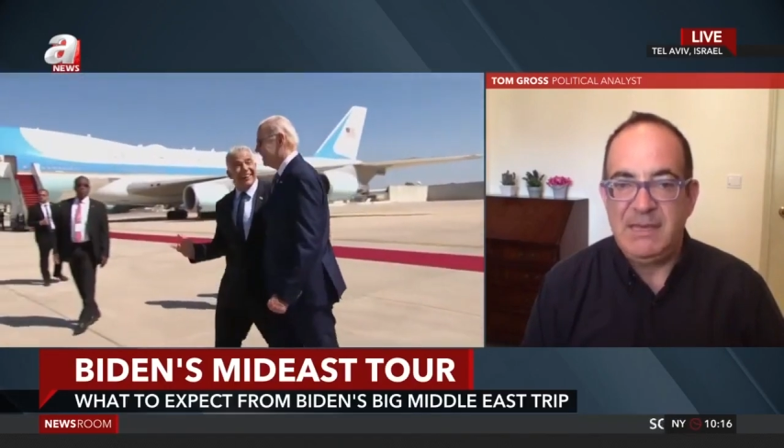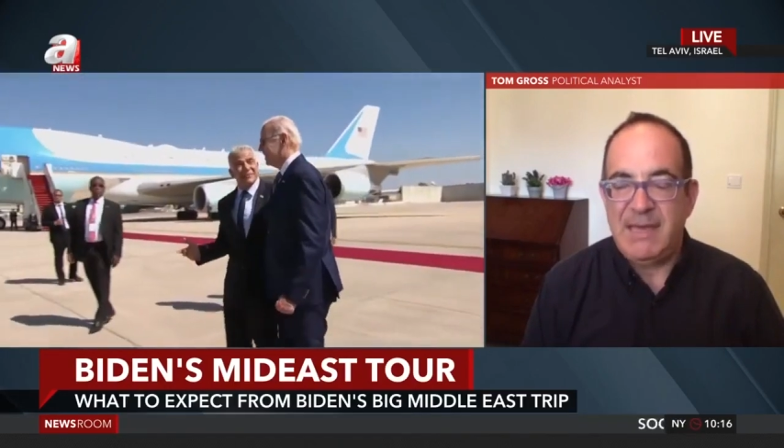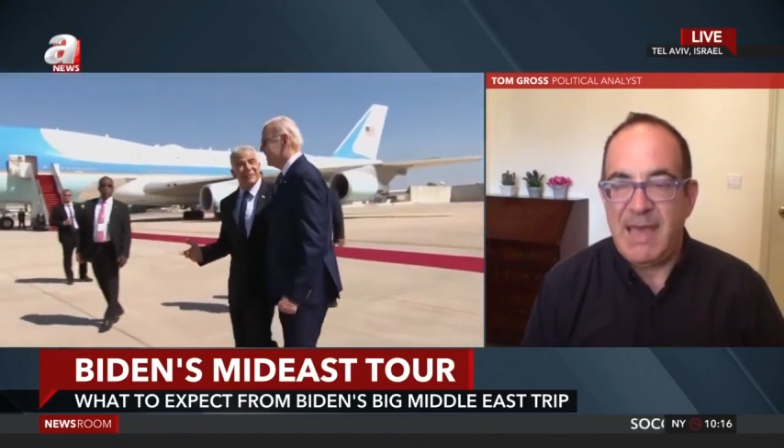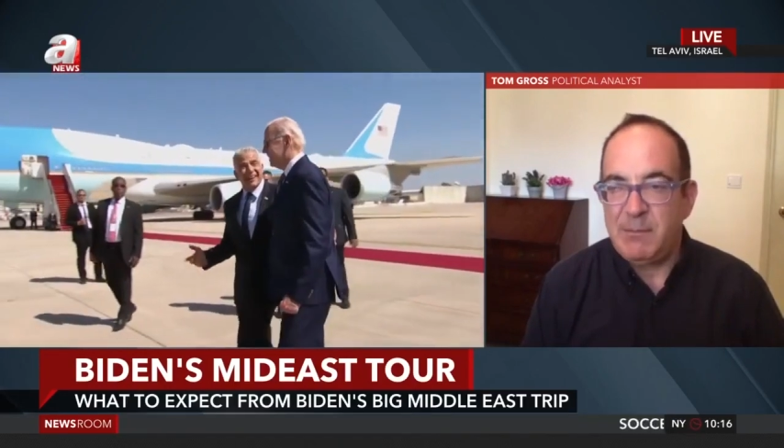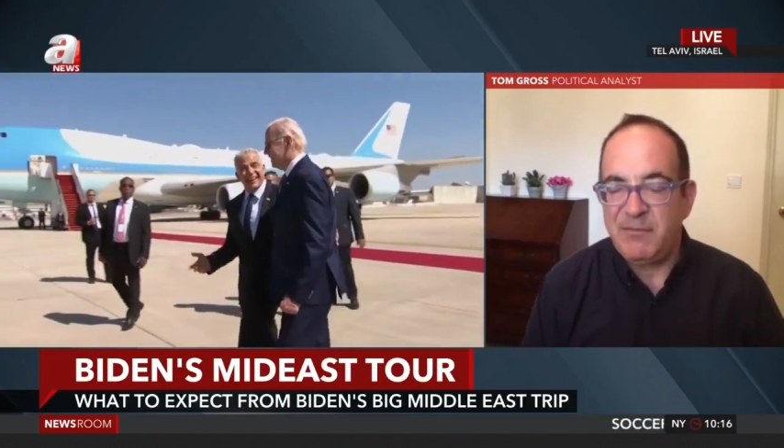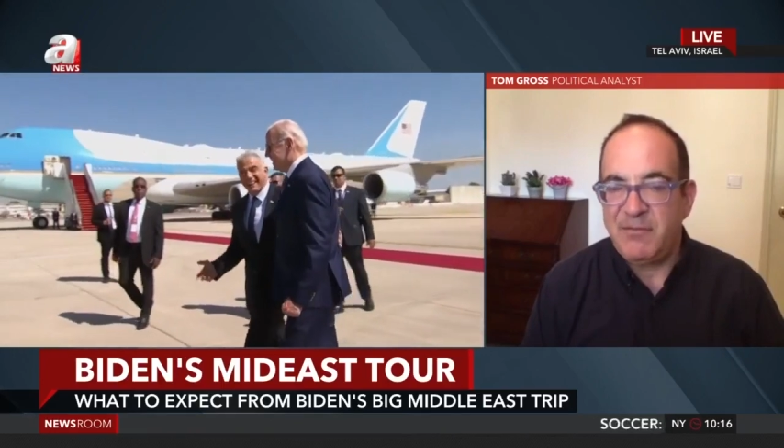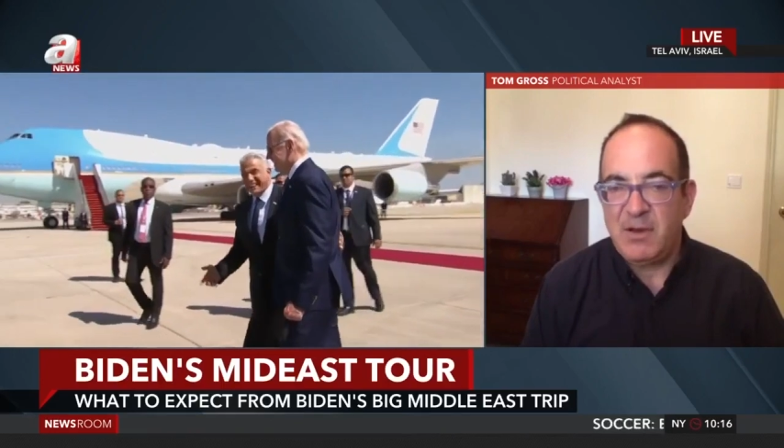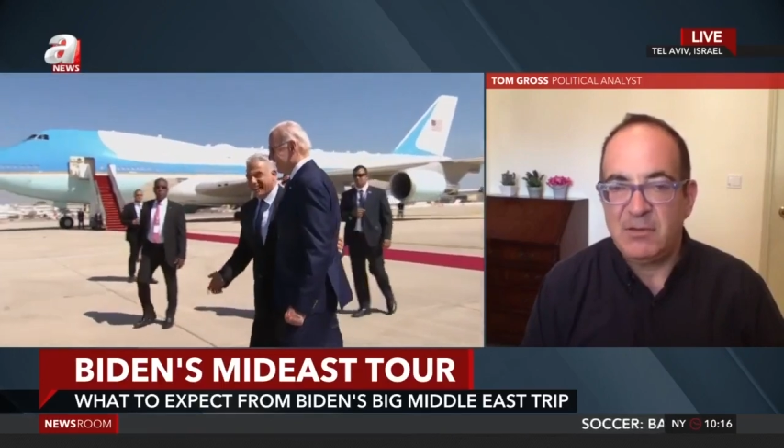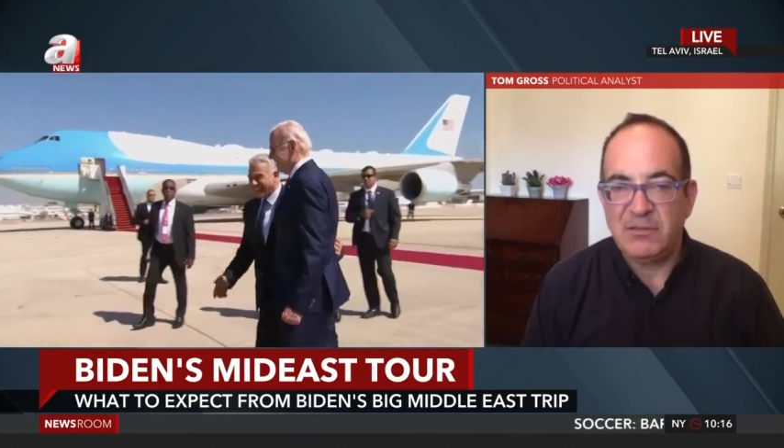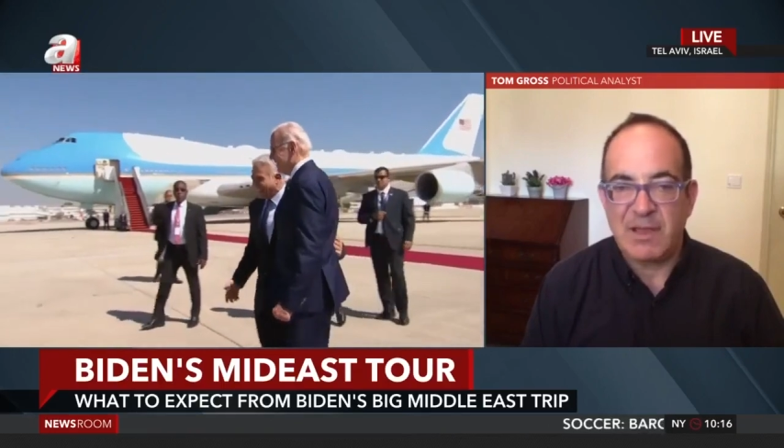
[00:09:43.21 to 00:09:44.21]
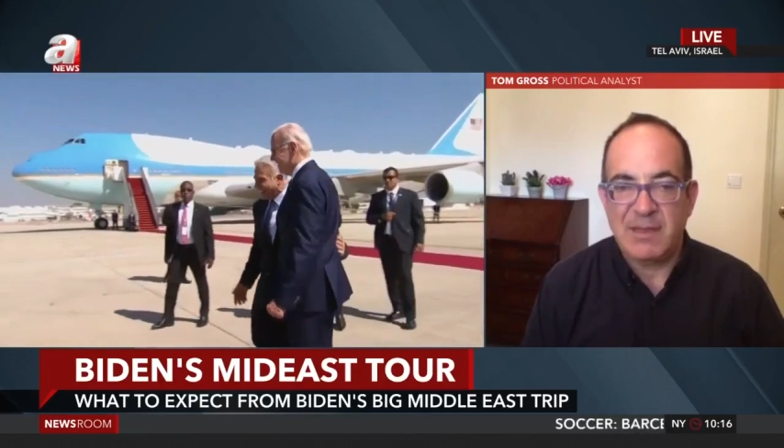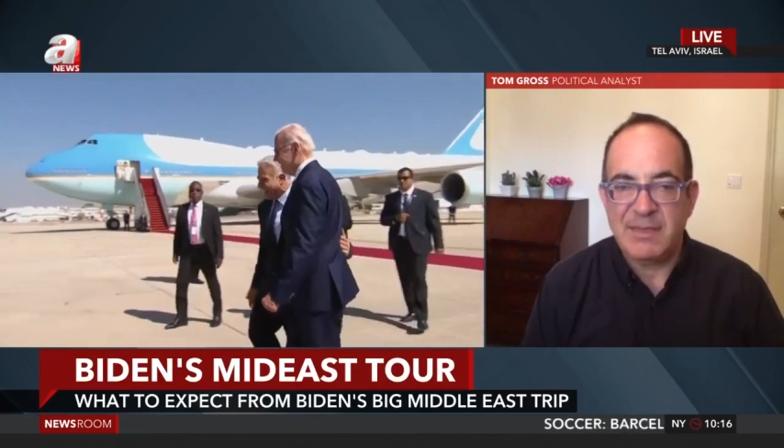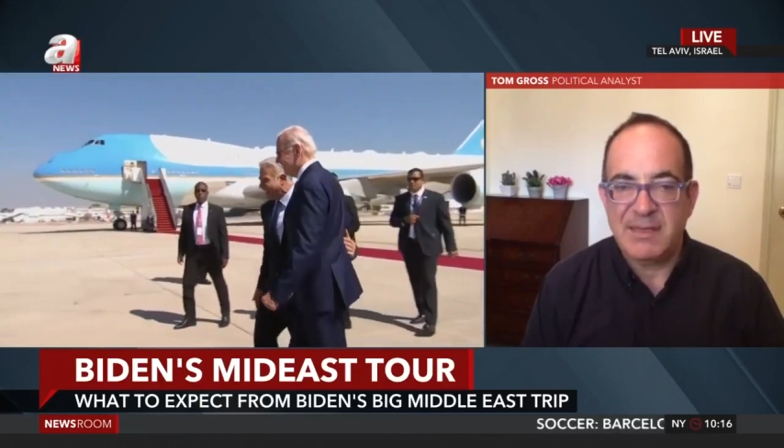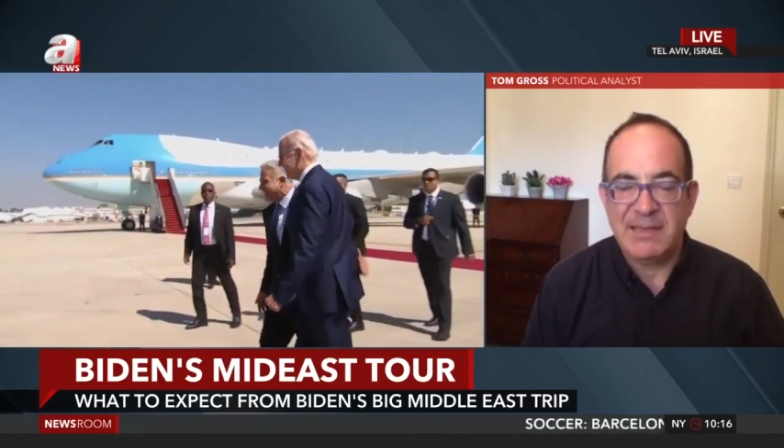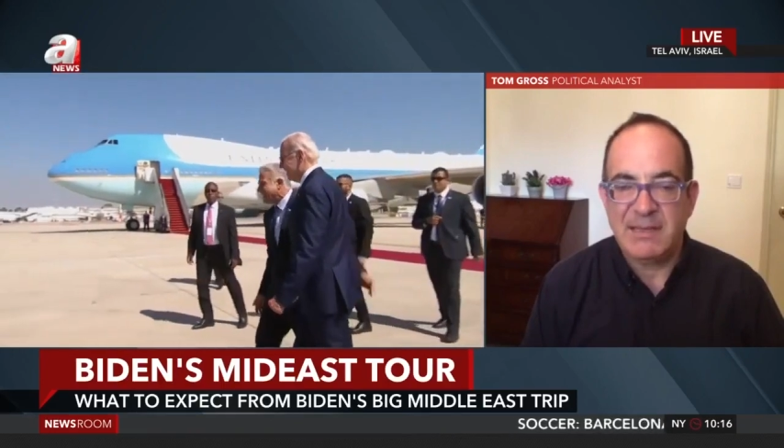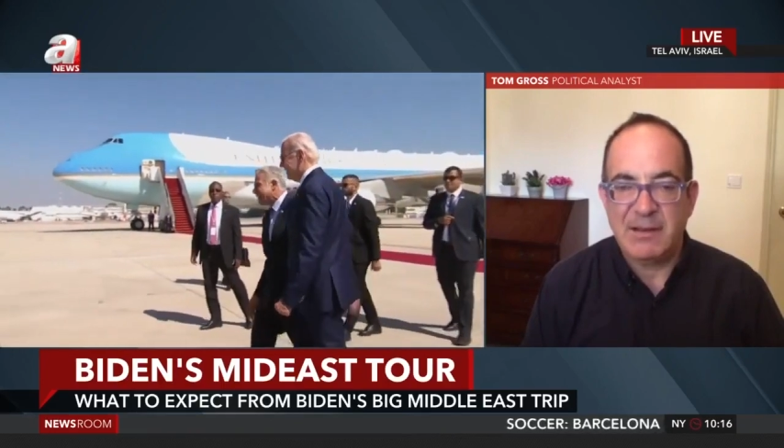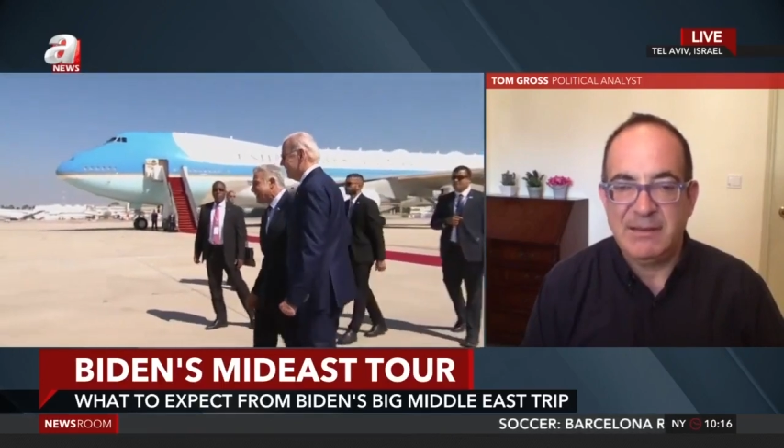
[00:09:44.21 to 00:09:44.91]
He came first, I think, in